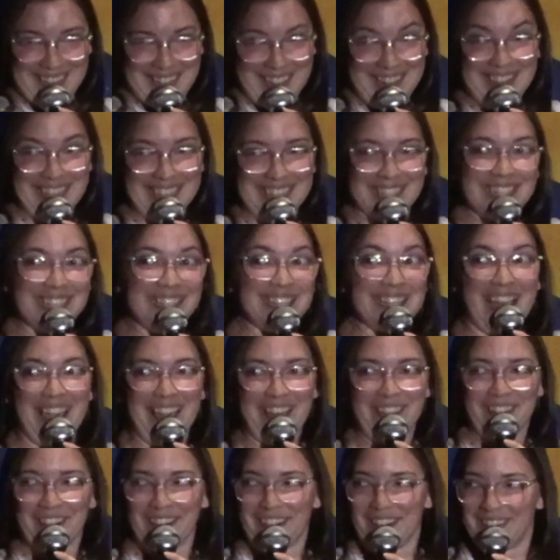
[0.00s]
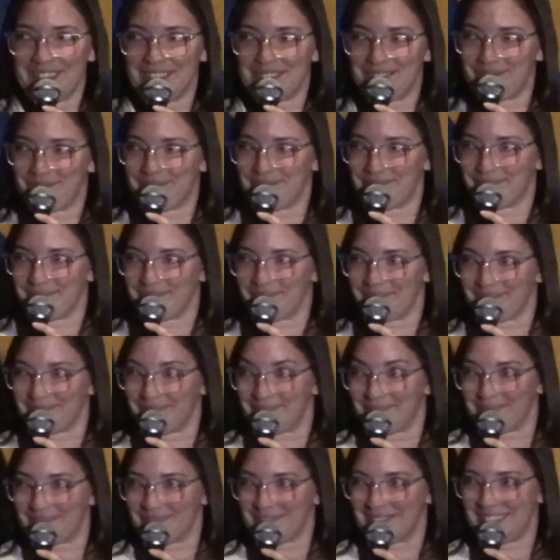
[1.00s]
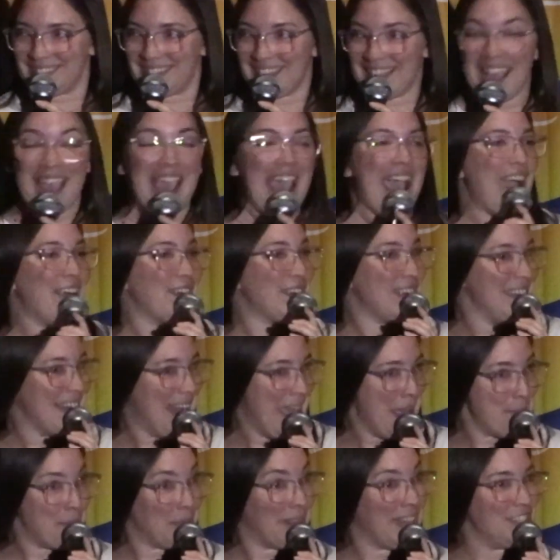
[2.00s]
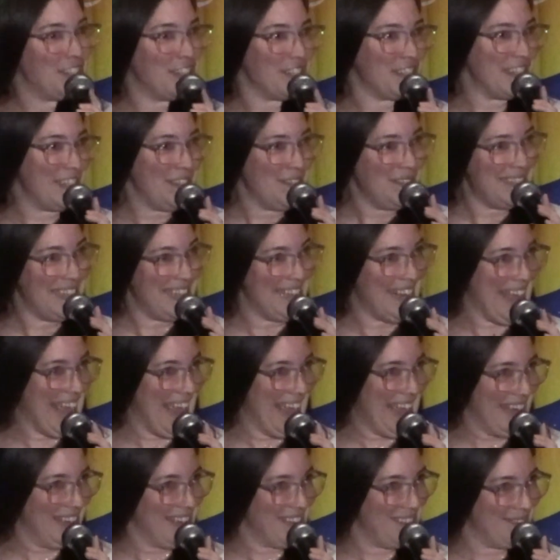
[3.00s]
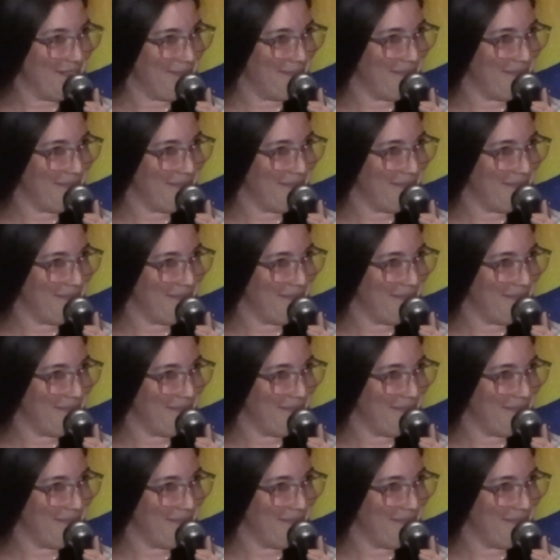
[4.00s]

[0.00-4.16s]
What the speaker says: this is Heather. How can I pleasure you today?"